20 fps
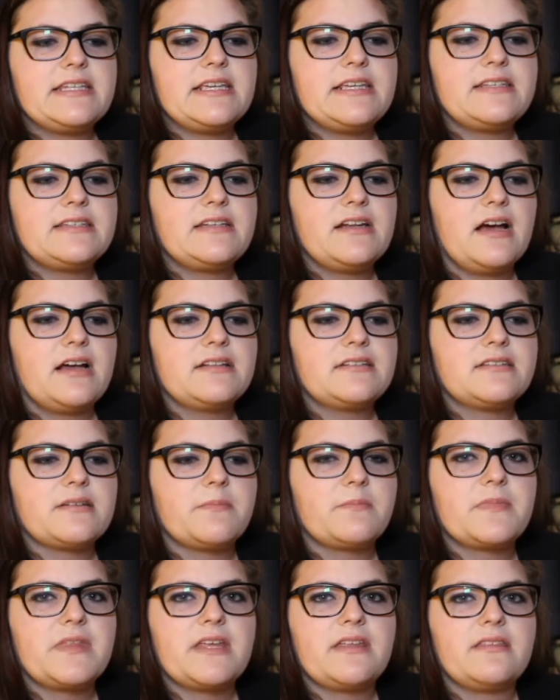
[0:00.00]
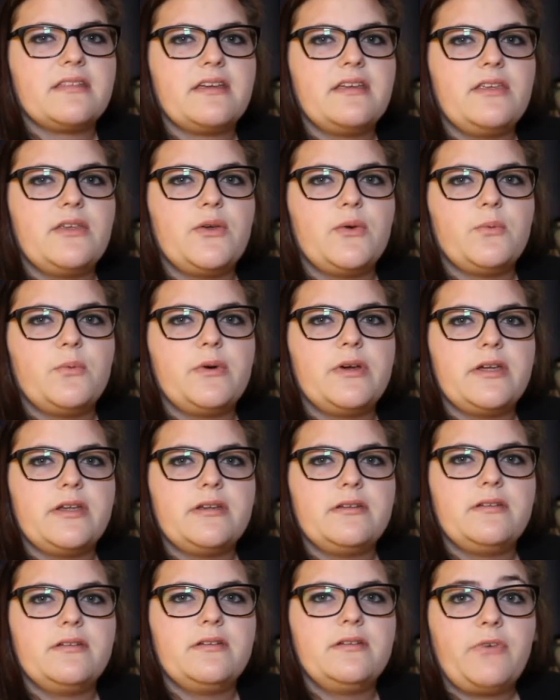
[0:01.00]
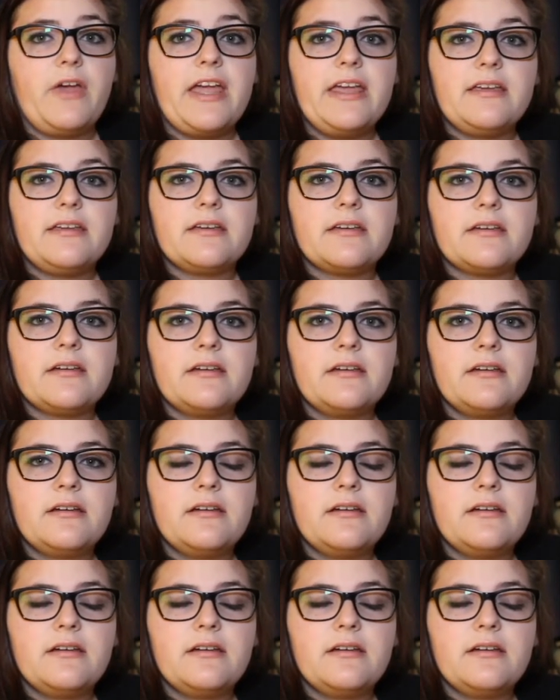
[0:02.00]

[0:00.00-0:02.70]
is not something that you would fake